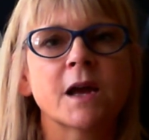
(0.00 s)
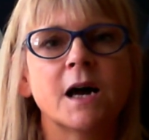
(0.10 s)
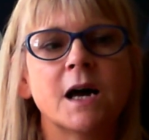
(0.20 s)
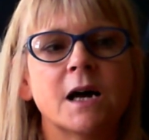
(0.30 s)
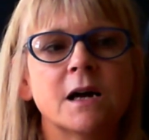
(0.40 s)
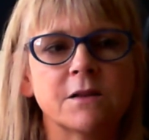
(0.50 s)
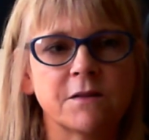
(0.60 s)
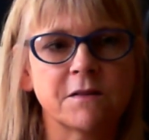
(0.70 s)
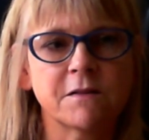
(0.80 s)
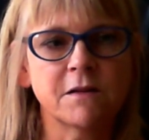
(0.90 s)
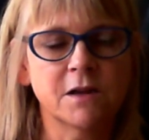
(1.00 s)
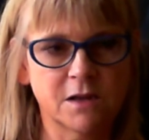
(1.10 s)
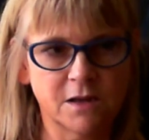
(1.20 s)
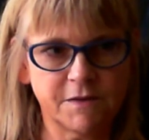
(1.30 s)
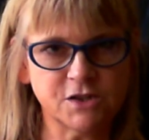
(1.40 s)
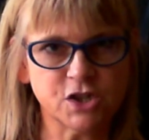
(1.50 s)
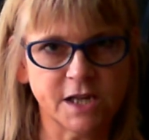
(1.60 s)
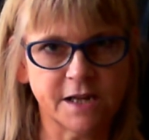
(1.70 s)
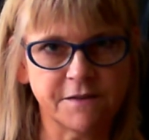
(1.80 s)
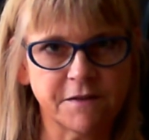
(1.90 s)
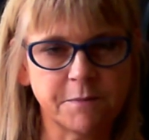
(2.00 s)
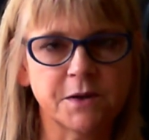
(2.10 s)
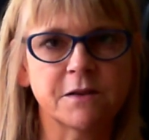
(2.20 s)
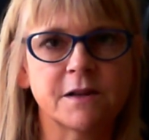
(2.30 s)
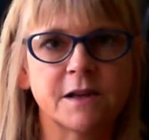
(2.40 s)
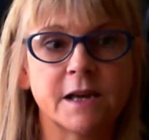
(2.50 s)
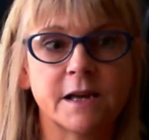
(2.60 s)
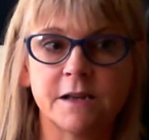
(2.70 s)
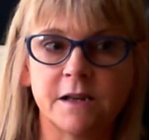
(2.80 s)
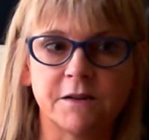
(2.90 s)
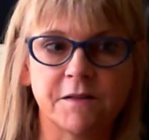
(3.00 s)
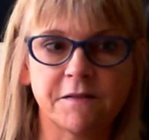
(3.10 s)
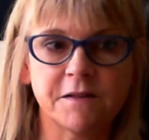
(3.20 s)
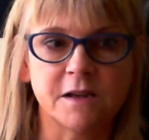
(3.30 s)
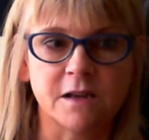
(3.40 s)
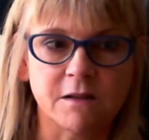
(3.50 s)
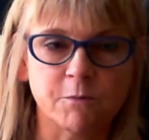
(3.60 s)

and eventually end up at the A19,